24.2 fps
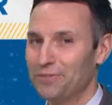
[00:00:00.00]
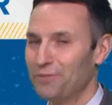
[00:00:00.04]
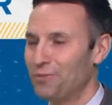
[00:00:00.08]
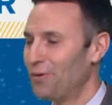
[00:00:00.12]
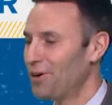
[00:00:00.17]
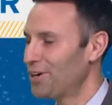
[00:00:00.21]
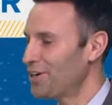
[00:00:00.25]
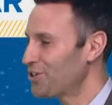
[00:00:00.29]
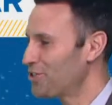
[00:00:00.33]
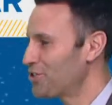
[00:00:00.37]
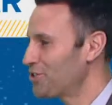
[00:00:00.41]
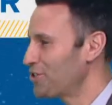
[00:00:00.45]

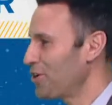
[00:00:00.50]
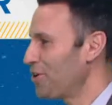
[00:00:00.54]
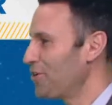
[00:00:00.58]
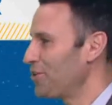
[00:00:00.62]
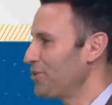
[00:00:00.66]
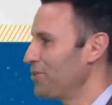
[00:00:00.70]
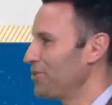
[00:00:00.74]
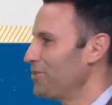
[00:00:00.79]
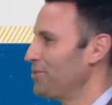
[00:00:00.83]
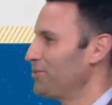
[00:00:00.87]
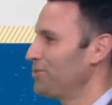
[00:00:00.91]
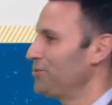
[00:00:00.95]
Want to show
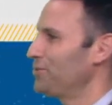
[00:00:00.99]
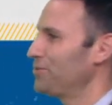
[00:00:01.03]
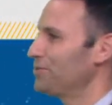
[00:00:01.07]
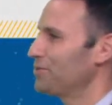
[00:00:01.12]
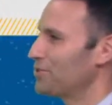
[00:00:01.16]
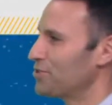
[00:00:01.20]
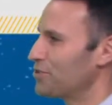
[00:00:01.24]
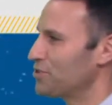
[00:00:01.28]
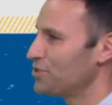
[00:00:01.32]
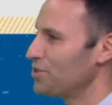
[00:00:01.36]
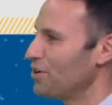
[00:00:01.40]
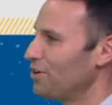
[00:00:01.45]
you
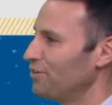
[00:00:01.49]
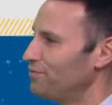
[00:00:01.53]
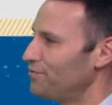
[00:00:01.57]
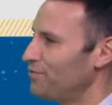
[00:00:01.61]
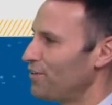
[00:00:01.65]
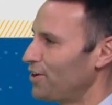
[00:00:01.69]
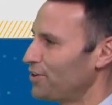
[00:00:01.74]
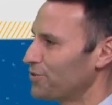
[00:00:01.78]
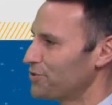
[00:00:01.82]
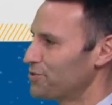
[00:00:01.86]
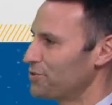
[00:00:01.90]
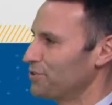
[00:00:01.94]
the
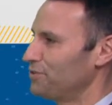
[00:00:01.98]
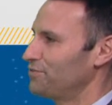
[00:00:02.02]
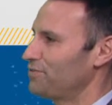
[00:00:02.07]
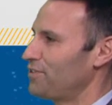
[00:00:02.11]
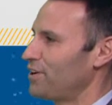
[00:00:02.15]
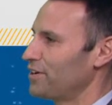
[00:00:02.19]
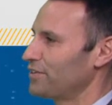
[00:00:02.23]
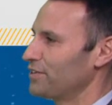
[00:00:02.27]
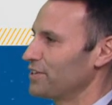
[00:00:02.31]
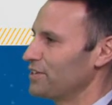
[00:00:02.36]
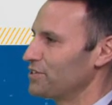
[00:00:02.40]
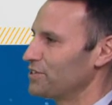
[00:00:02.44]
snowfall so
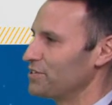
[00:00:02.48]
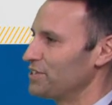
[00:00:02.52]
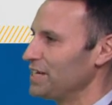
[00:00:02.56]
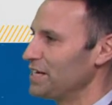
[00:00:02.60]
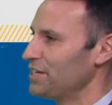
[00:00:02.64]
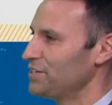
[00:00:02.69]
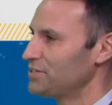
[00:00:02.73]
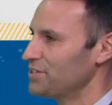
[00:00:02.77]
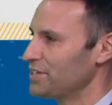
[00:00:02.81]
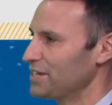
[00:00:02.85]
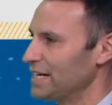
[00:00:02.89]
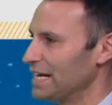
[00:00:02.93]
far this
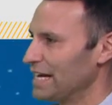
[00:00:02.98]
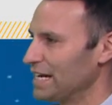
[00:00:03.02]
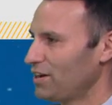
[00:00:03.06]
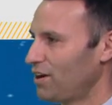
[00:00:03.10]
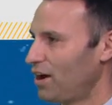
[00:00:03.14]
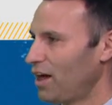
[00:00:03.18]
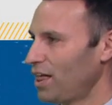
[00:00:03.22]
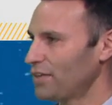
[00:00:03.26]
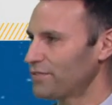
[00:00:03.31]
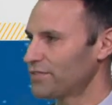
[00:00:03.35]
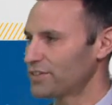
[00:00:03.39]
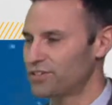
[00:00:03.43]
season, and
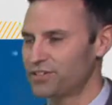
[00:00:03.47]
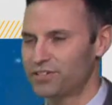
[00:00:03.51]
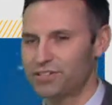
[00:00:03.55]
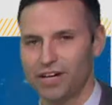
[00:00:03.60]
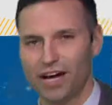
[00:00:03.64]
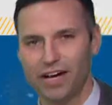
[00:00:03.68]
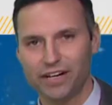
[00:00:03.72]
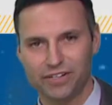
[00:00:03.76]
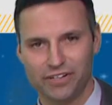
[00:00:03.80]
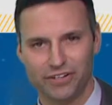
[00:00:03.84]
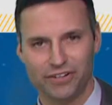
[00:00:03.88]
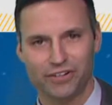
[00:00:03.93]
all of a
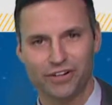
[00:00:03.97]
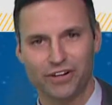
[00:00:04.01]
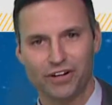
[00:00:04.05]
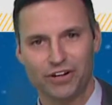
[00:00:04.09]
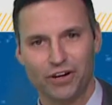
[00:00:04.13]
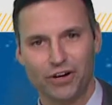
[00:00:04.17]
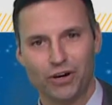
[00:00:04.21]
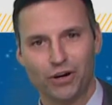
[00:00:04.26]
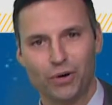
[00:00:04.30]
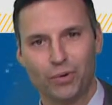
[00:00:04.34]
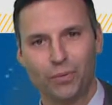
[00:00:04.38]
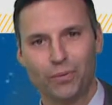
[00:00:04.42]
sudden,
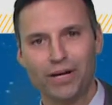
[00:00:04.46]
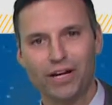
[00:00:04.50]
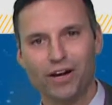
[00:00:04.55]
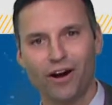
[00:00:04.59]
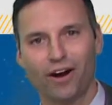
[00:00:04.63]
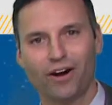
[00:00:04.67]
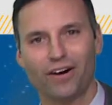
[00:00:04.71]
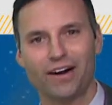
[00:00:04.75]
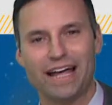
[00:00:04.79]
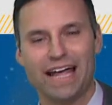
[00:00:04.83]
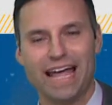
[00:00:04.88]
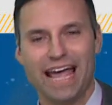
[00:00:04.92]
we
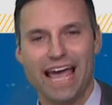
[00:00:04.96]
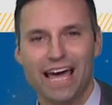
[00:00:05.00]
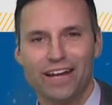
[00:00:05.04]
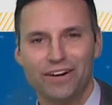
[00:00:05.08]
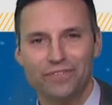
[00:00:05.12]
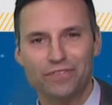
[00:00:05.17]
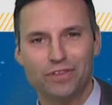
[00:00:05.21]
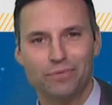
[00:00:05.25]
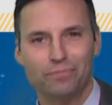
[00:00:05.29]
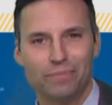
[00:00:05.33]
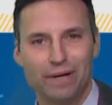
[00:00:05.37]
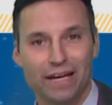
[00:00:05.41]
are ahead
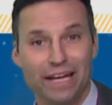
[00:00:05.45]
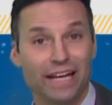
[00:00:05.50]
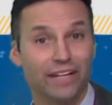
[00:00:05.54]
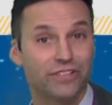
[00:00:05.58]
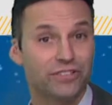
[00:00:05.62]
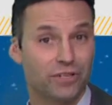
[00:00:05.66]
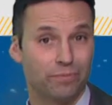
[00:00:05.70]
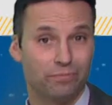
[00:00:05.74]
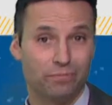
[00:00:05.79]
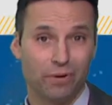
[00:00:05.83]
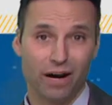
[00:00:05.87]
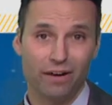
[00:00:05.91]
of the
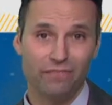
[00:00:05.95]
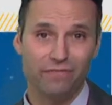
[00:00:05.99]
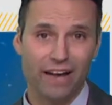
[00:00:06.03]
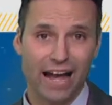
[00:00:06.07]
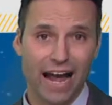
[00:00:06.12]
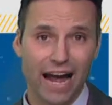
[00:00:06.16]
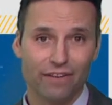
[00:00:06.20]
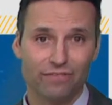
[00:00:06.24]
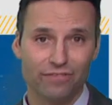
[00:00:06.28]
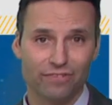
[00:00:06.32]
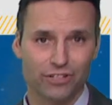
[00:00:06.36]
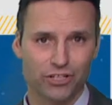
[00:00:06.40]
pace, above
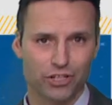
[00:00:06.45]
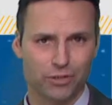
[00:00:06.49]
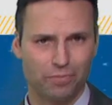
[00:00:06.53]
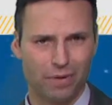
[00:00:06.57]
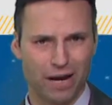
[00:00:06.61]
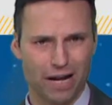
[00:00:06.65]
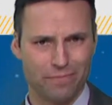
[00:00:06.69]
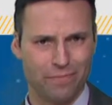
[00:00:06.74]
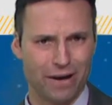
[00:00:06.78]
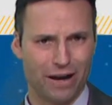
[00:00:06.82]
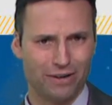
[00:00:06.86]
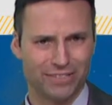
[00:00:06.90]
average
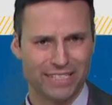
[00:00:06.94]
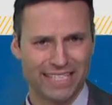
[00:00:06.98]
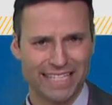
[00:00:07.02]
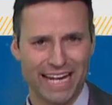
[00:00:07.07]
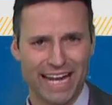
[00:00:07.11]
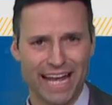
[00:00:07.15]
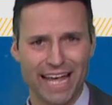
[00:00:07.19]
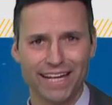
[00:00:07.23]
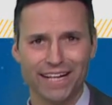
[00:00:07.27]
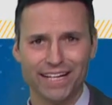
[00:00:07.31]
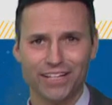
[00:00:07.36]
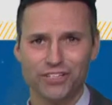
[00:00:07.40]
by about
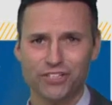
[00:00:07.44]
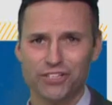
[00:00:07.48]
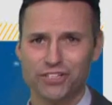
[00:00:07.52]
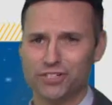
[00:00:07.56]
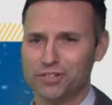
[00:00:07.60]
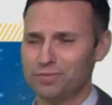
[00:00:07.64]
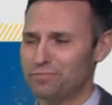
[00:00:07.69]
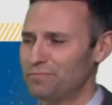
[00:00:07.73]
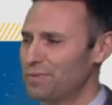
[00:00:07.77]
10 inches in